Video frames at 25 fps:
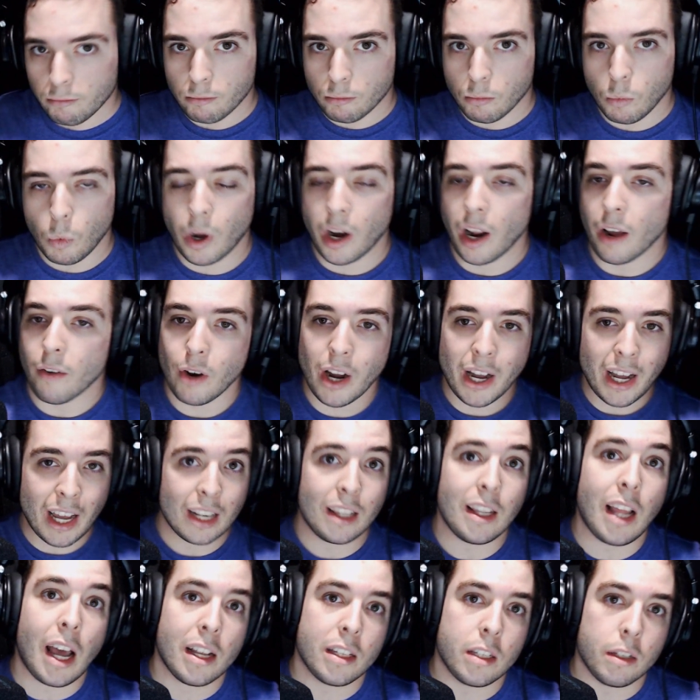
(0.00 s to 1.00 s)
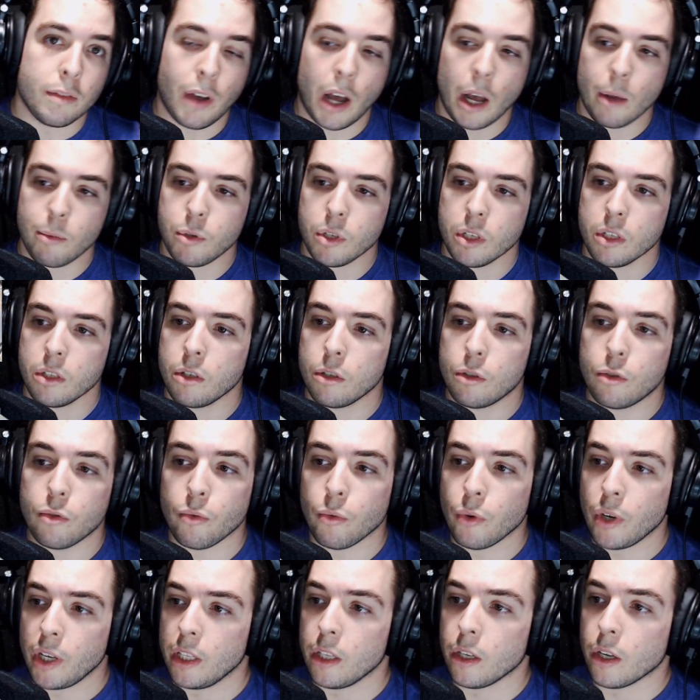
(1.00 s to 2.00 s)
Whatever, I got lots of options. It's
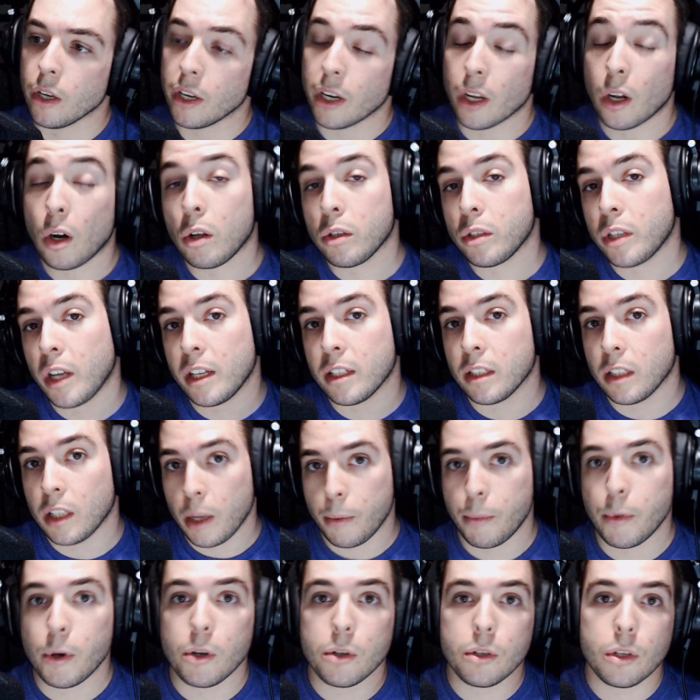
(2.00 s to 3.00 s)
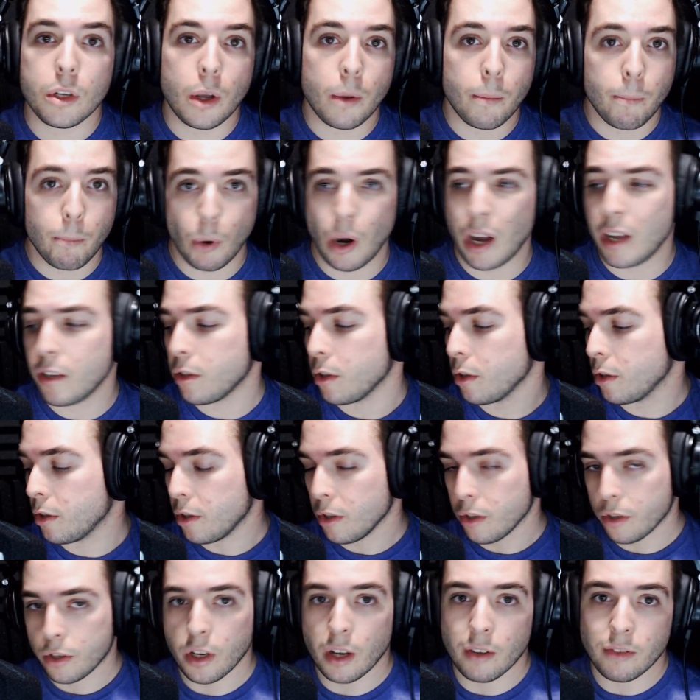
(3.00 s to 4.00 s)
really good. It also has limiters and compressors
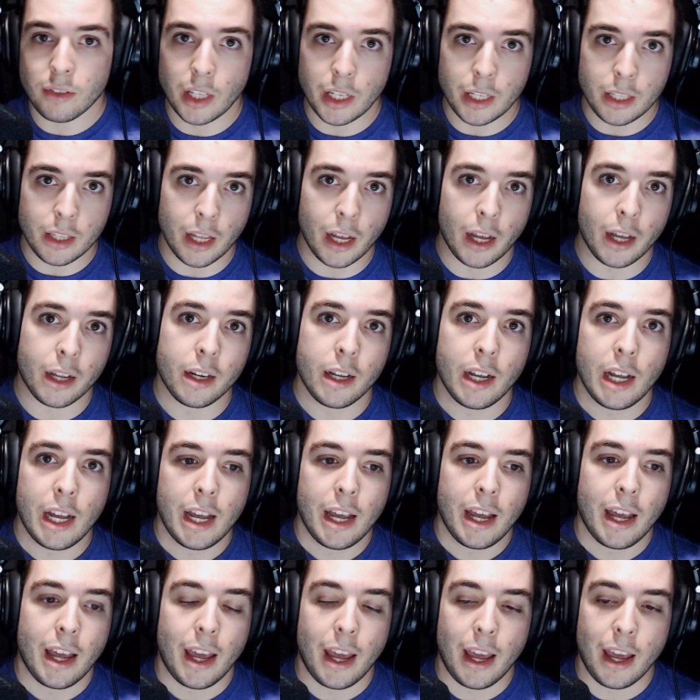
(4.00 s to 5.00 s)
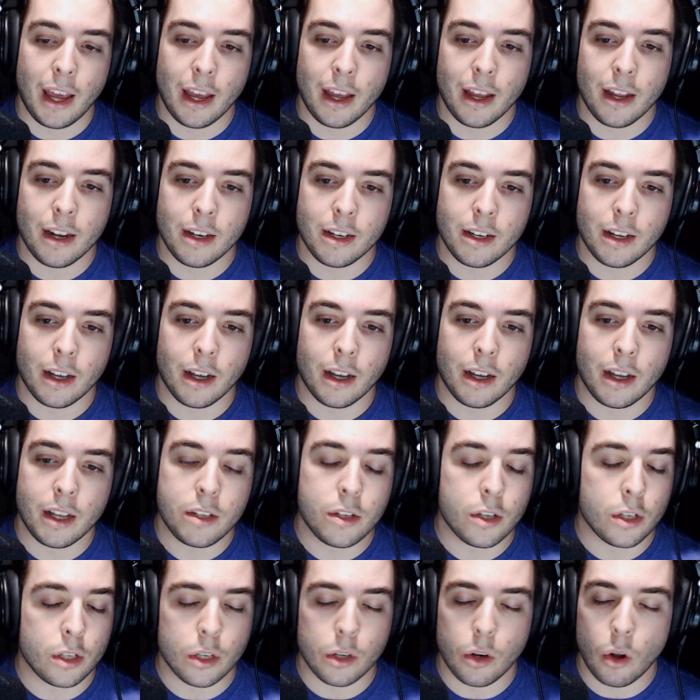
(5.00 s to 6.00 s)
and stuff like that, and
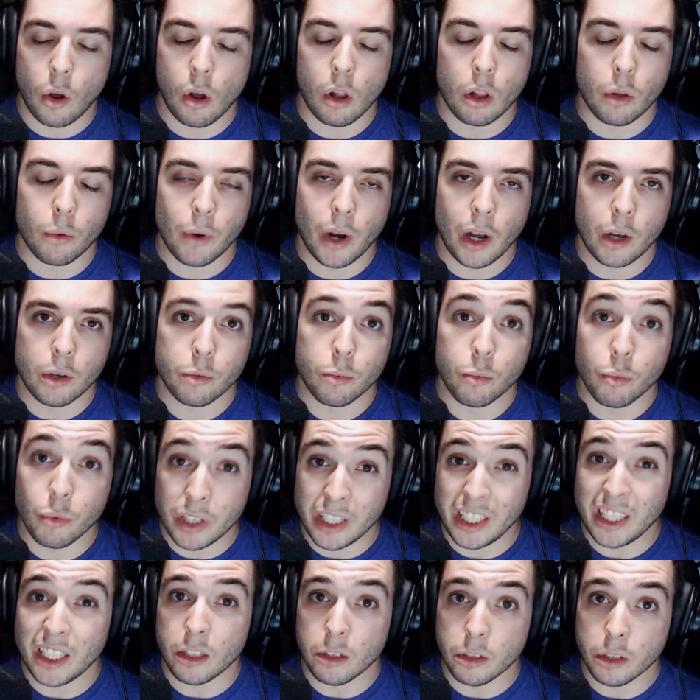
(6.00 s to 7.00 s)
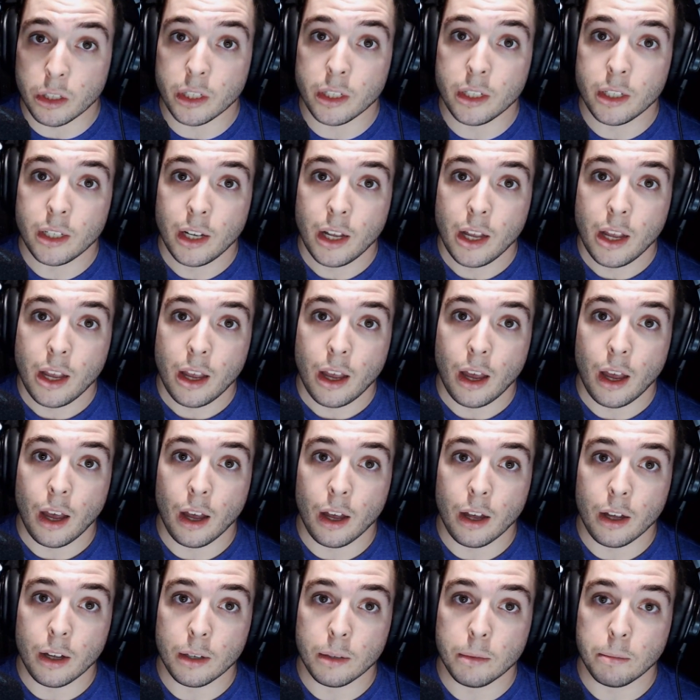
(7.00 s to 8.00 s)
it's just an all-around really good
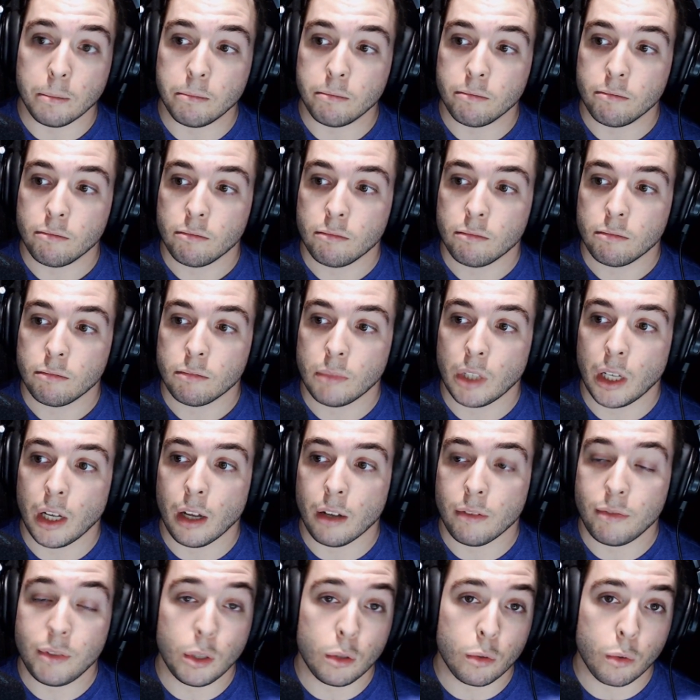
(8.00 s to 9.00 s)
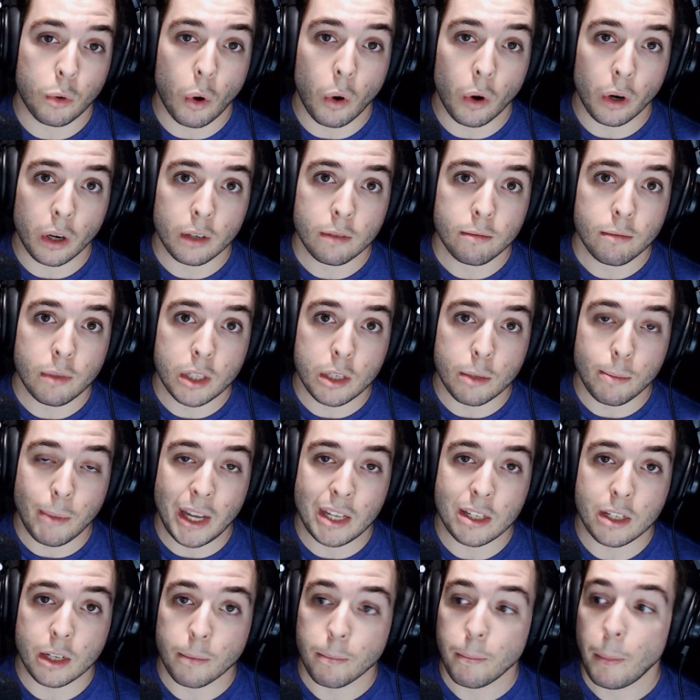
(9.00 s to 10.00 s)
field recorder. It's
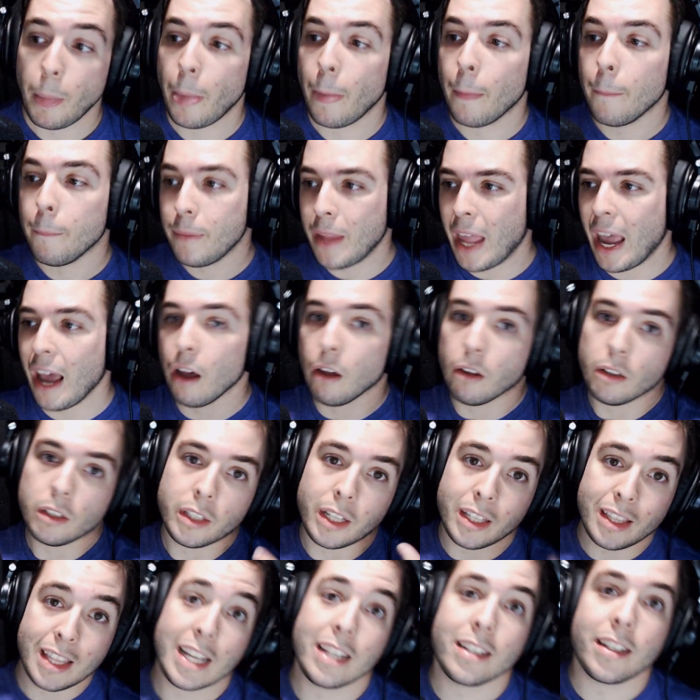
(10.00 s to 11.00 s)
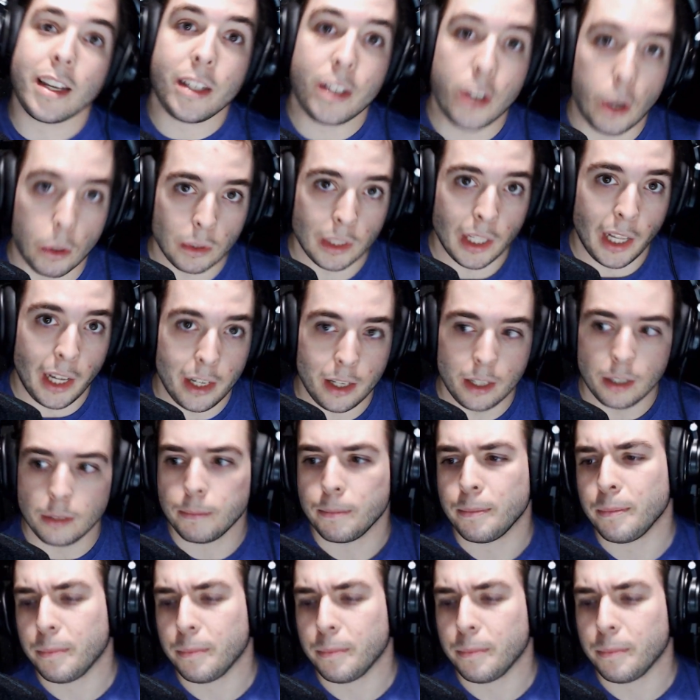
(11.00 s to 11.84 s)
amazing. Now, the things I don't like.